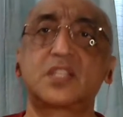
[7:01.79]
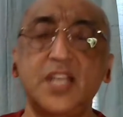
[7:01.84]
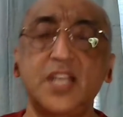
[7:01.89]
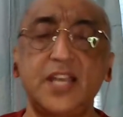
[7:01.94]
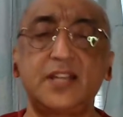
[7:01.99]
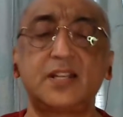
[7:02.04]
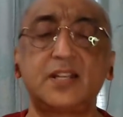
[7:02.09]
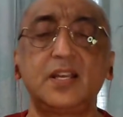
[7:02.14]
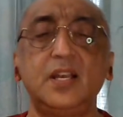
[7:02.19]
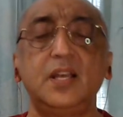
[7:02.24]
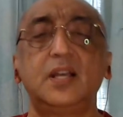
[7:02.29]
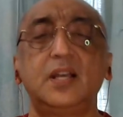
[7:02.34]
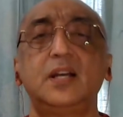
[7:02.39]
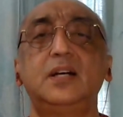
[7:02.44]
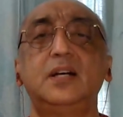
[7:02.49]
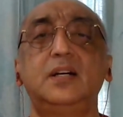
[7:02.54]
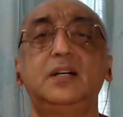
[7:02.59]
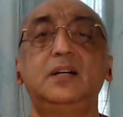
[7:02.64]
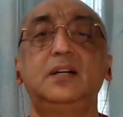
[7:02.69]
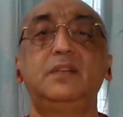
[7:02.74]
state.
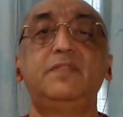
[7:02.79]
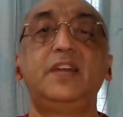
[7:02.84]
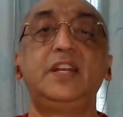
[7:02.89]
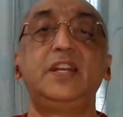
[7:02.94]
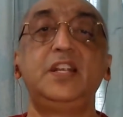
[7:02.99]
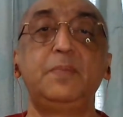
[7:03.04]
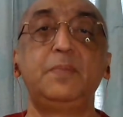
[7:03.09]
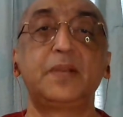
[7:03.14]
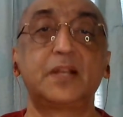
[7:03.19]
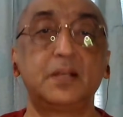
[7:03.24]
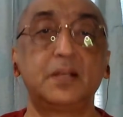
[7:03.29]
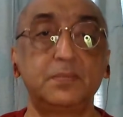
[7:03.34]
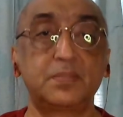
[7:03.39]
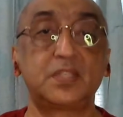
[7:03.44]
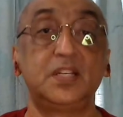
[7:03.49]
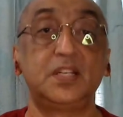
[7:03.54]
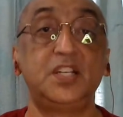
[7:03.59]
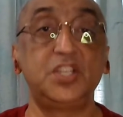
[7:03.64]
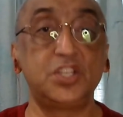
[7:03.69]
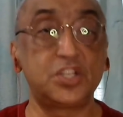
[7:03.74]
When it
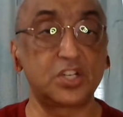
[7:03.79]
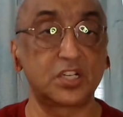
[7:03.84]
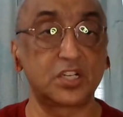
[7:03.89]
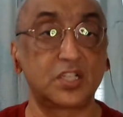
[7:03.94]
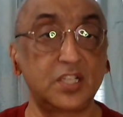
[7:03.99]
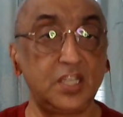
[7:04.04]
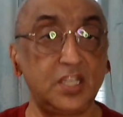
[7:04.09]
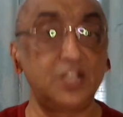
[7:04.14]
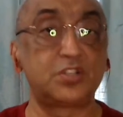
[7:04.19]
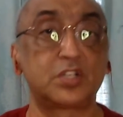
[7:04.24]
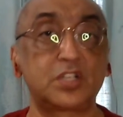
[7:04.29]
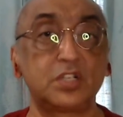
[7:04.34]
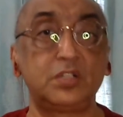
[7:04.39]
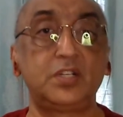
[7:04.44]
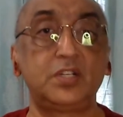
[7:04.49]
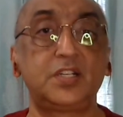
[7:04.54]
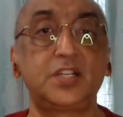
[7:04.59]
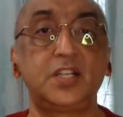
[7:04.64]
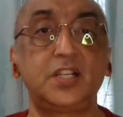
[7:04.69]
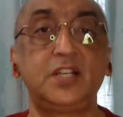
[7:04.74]
becomes a digitally
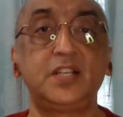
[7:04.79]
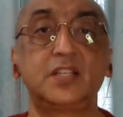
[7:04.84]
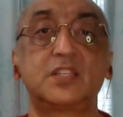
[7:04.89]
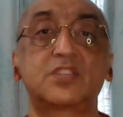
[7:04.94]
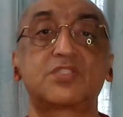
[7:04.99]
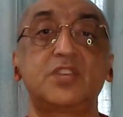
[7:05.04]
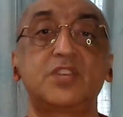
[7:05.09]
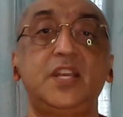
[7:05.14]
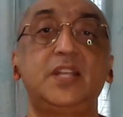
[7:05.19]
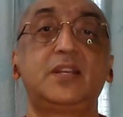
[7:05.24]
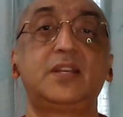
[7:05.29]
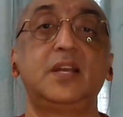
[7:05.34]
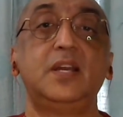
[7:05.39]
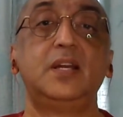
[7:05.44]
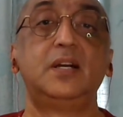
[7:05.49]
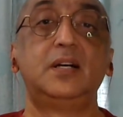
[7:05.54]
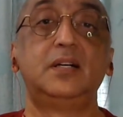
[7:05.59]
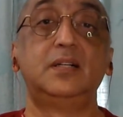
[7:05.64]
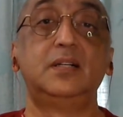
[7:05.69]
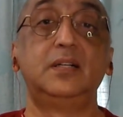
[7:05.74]
totalitarian state,
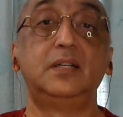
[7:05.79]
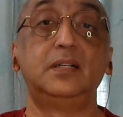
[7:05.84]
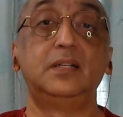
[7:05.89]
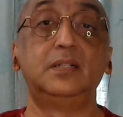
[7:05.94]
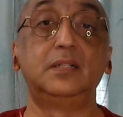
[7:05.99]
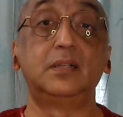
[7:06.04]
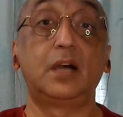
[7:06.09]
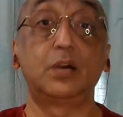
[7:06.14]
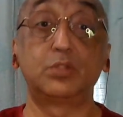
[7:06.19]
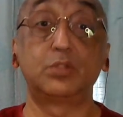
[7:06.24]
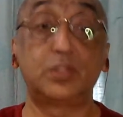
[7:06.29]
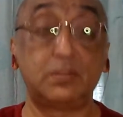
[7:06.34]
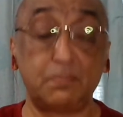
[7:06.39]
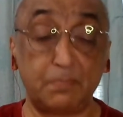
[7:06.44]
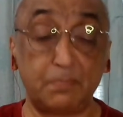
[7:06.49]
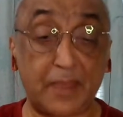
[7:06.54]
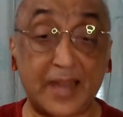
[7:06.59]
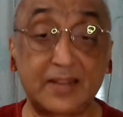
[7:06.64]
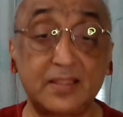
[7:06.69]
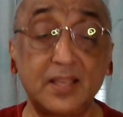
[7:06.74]
how
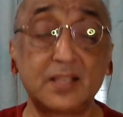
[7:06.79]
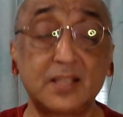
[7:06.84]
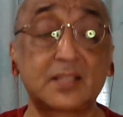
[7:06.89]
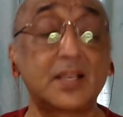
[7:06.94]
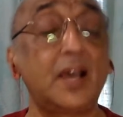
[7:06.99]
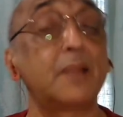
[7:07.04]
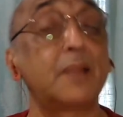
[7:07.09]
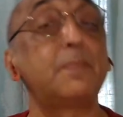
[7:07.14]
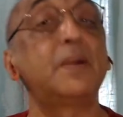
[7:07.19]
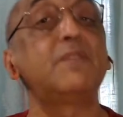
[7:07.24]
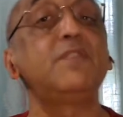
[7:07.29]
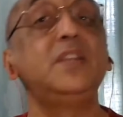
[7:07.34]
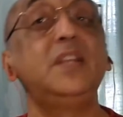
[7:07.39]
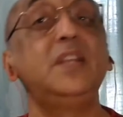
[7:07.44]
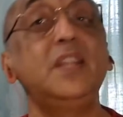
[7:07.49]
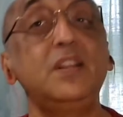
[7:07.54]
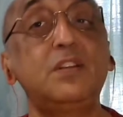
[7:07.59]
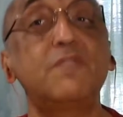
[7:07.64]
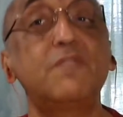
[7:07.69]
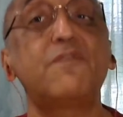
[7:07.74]
bad things are. But we
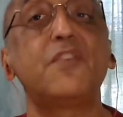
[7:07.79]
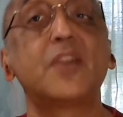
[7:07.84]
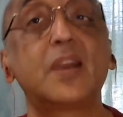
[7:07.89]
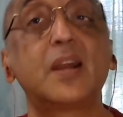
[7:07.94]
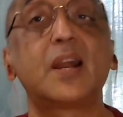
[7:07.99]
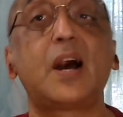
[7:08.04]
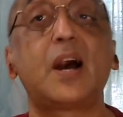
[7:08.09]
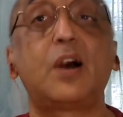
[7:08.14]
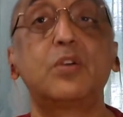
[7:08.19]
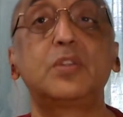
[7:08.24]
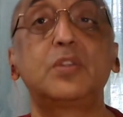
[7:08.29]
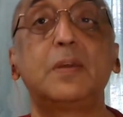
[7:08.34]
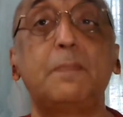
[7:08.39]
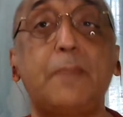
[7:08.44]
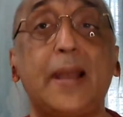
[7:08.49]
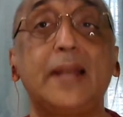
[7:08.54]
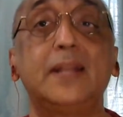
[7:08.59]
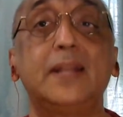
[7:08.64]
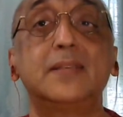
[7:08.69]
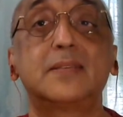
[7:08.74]
need to figure out the
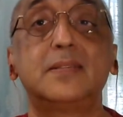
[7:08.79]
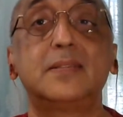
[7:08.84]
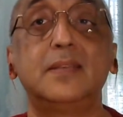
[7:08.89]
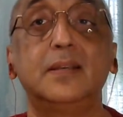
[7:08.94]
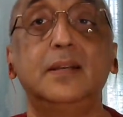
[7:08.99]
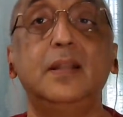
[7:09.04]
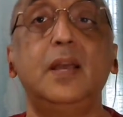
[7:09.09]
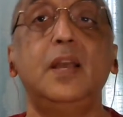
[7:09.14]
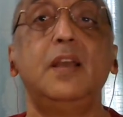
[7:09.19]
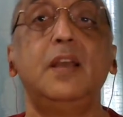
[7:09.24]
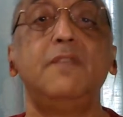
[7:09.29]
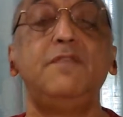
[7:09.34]
balance there.